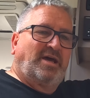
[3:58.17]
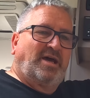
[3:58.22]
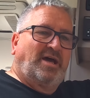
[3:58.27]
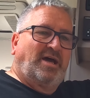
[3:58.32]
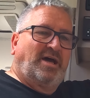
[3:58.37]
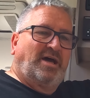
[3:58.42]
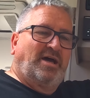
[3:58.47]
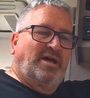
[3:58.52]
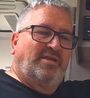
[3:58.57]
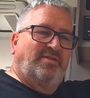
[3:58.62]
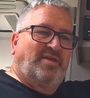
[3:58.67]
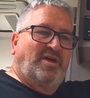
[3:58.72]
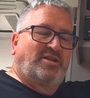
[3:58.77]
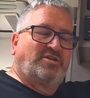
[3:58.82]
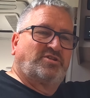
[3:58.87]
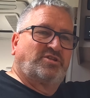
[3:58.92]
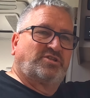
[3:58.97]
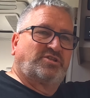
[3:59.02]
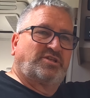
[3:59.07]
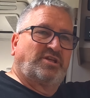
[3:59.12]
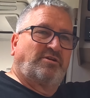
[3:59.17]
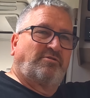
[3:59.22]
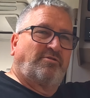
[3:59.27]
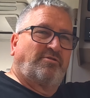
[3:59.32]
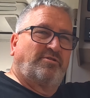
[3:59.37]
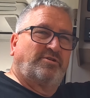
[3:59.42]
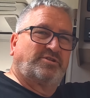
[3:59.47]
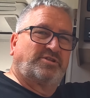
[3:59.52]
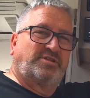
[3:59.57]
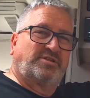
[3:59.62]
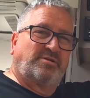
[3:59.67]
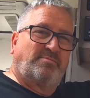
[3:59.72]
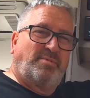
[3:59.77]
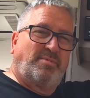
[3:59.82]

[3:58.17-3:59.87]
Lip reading: and that just synchronizes the